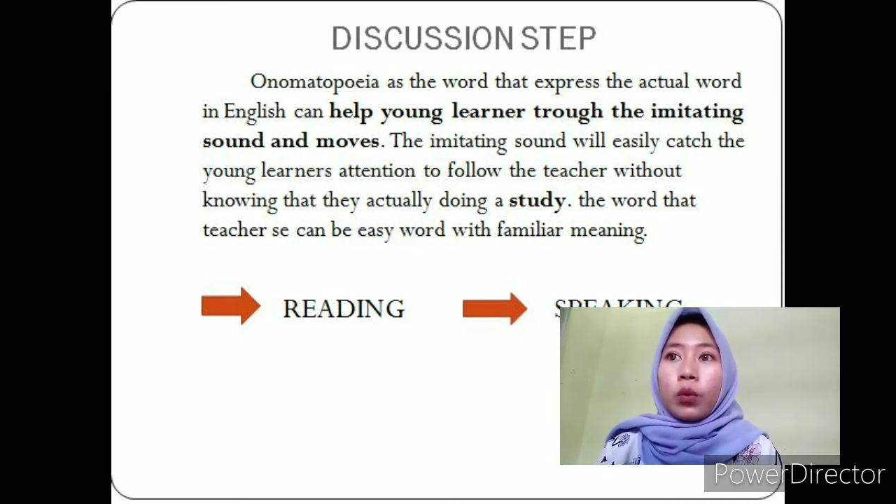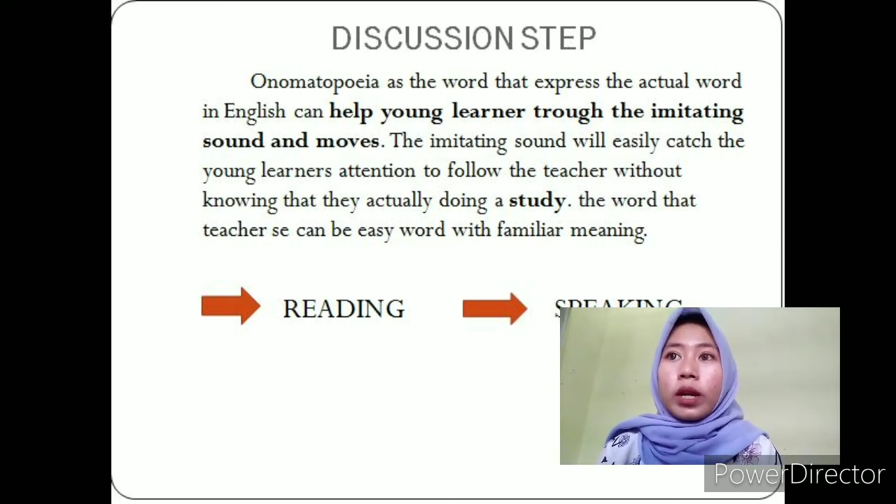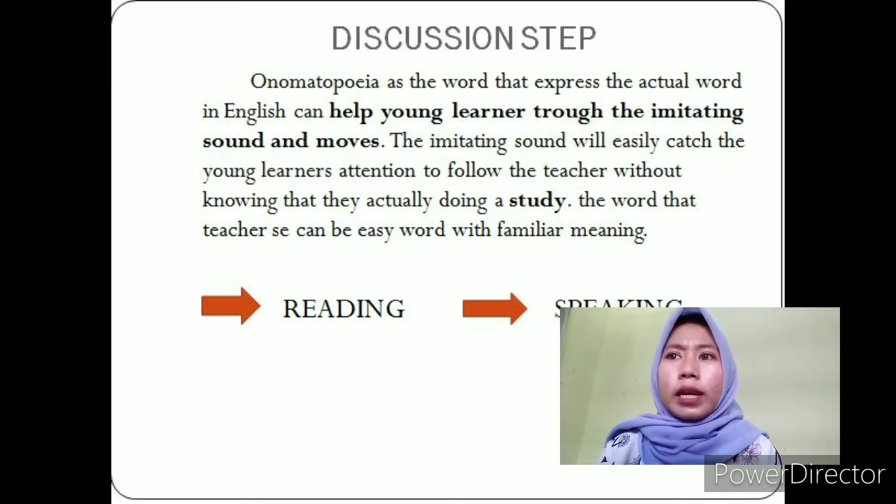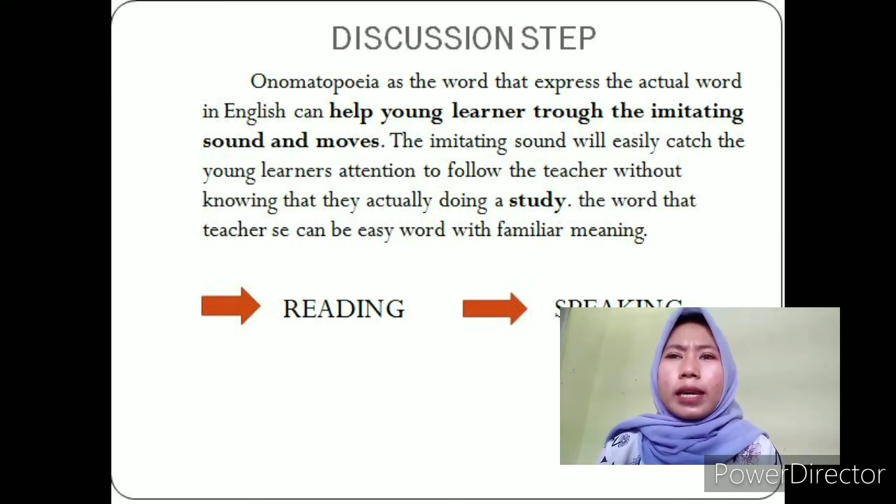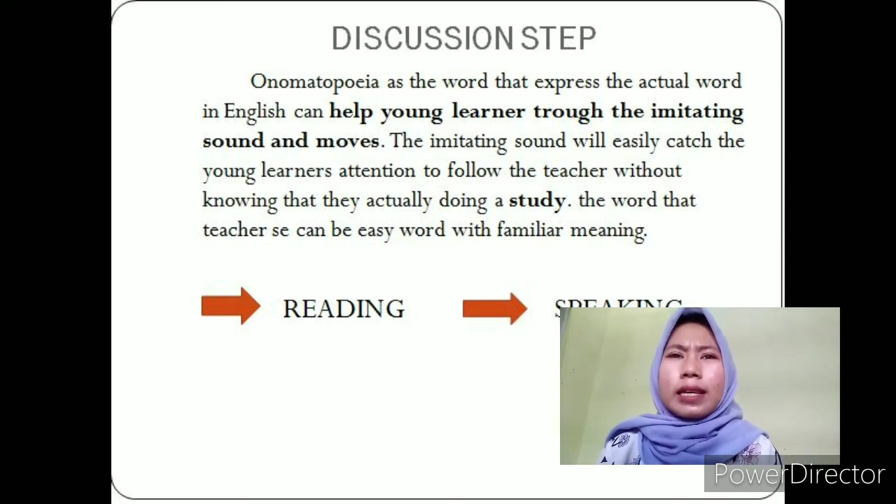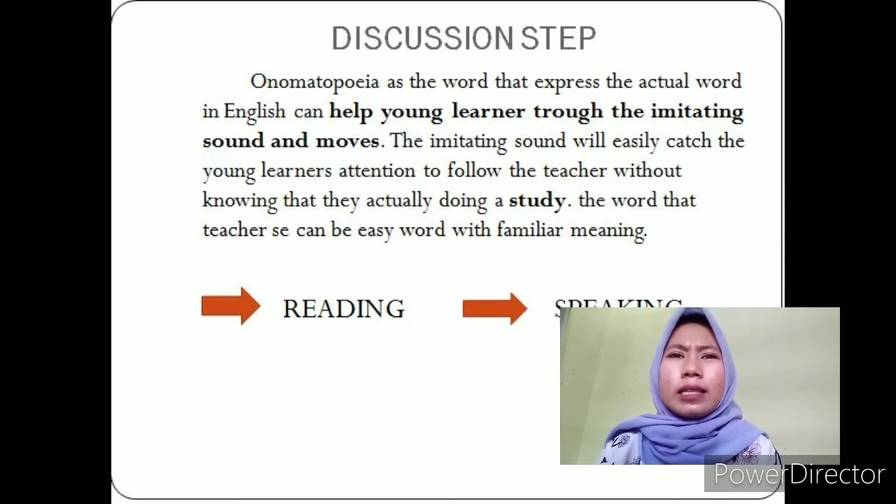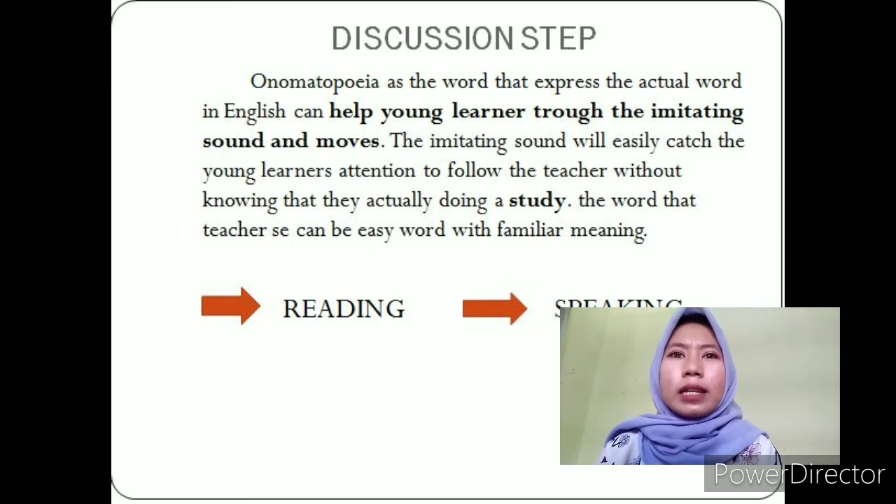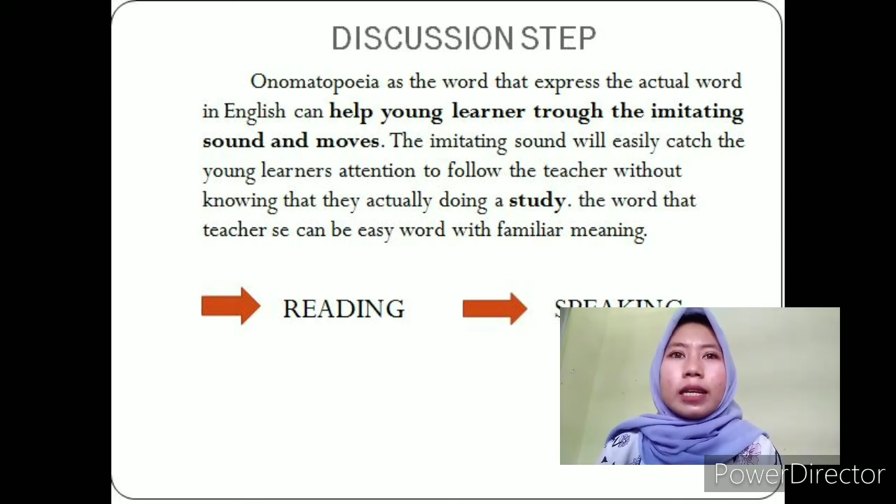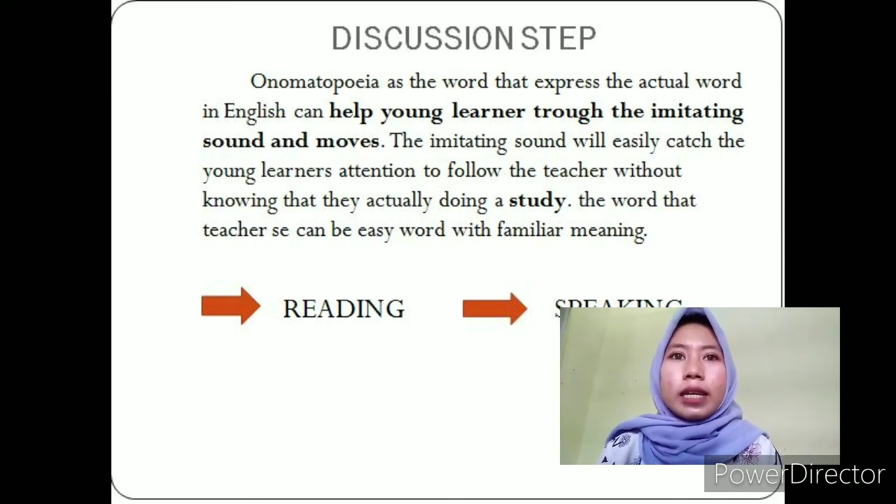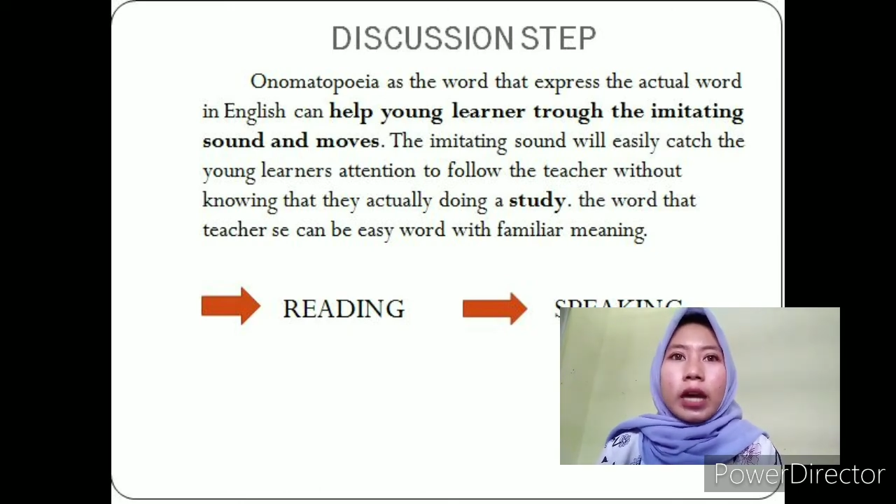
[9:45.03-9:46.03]
will
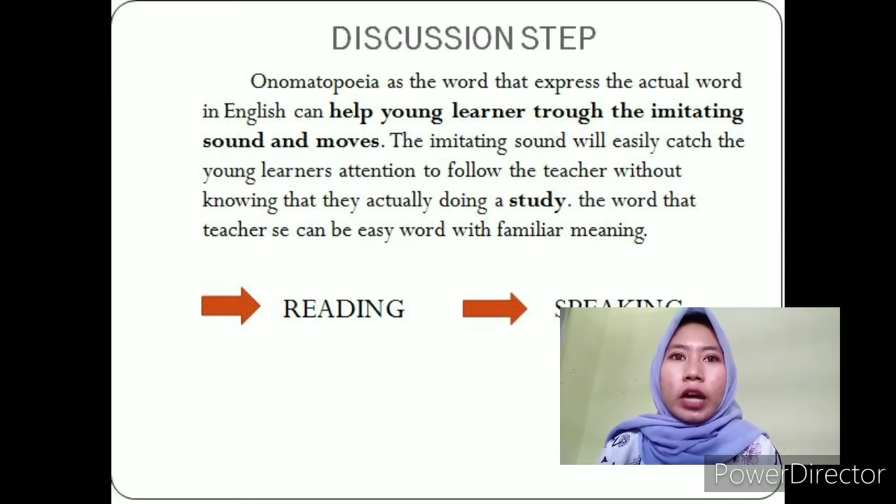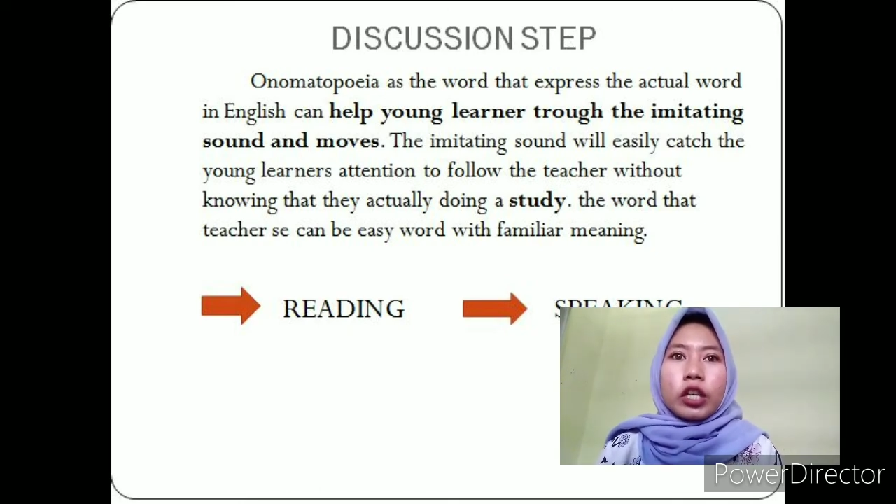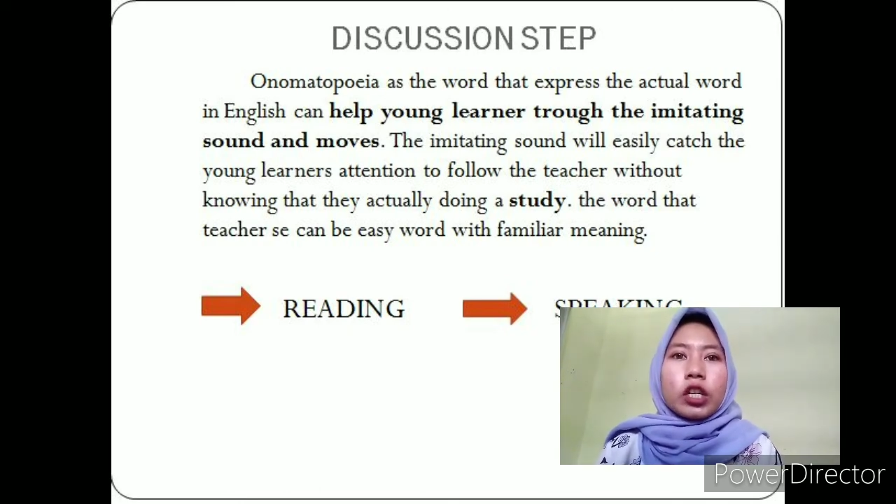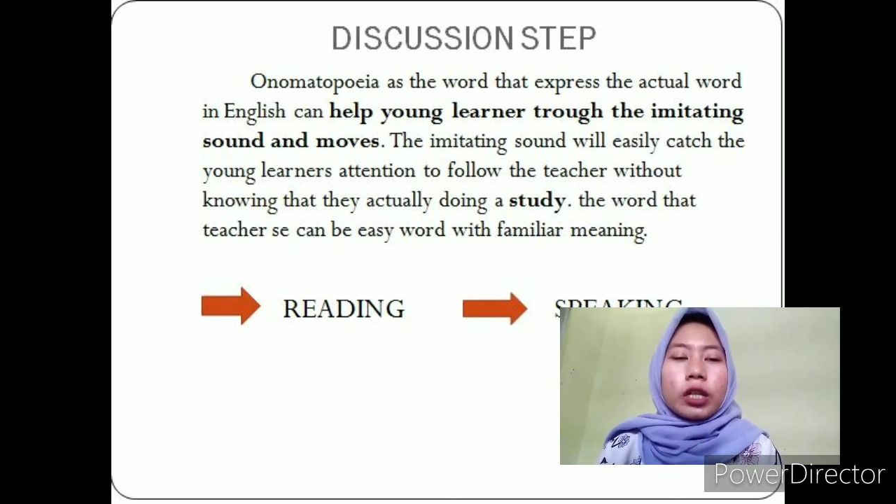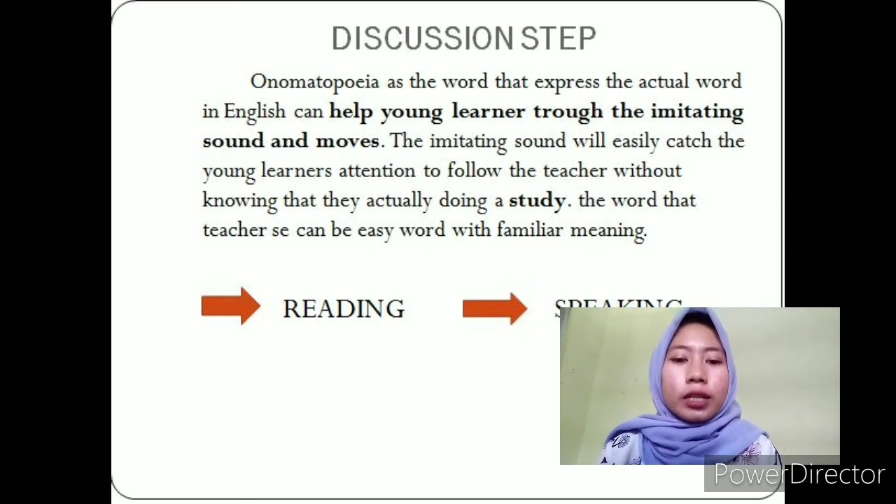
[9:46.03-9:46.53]
easily catch